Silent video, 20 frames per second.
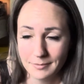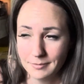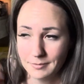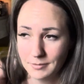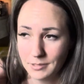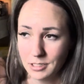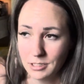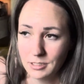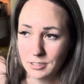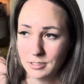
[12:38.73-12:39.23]

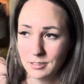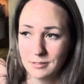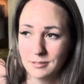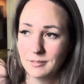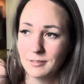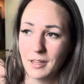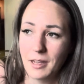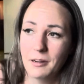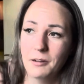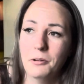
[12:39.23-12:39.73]
I'm just
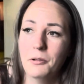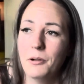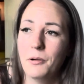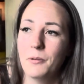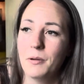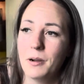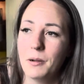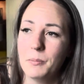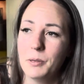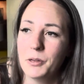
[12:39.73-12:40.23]
I don't know
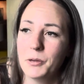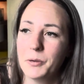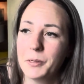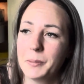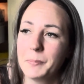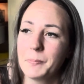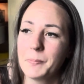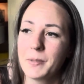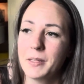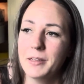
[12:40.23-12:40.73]
what I'm
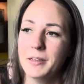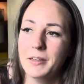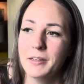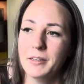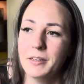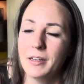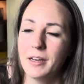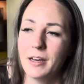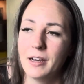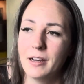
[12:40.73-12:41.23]
doing.
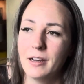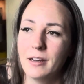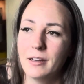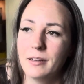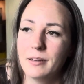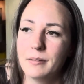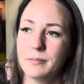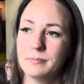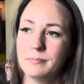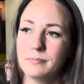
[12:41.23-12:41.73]

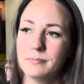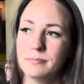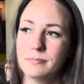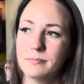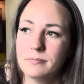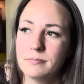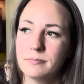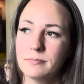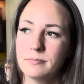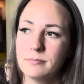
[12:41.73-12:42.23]
Um,
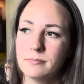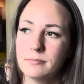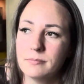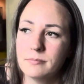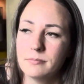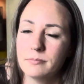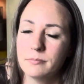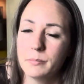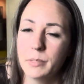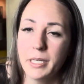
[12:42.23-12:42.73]

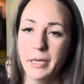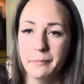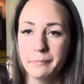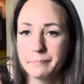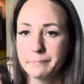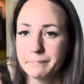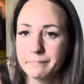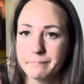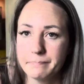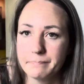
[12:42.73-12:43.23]
but yeah,
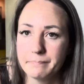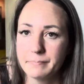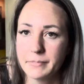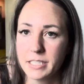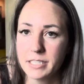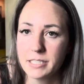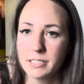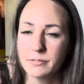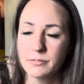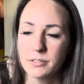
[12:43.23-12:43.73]

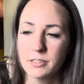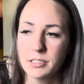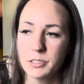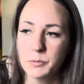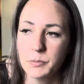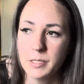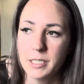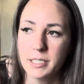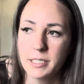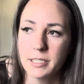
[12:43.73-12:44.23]
that's it for this
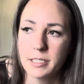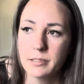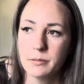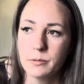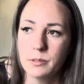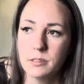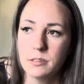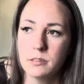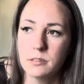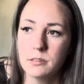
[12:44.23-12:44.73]
week. I
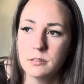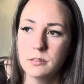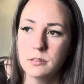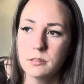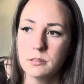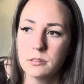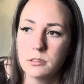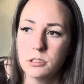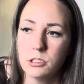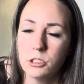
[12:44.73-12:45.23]
will
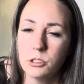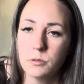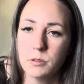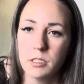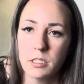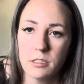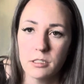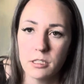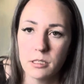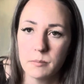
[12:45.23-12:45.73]
do
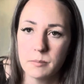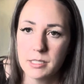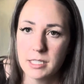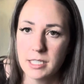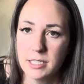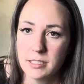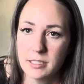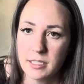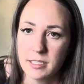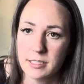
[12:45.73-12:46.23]
another
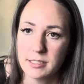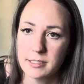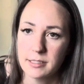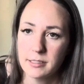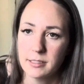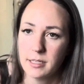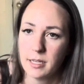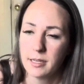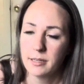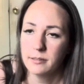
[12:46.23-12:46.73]
update next
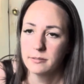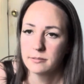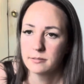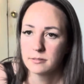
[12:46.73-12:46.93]
Sunday.